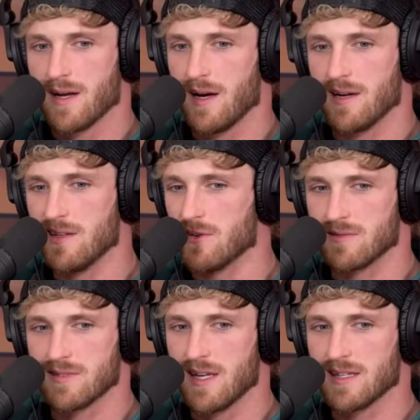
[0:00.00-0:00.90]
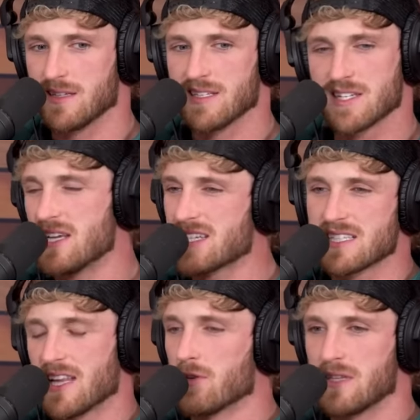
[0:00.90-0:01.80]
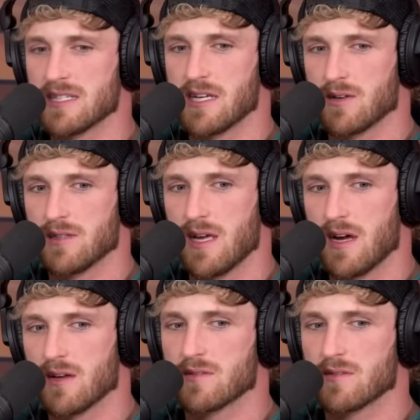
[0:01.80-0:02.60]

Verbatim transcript: You know, it's just little things here and there.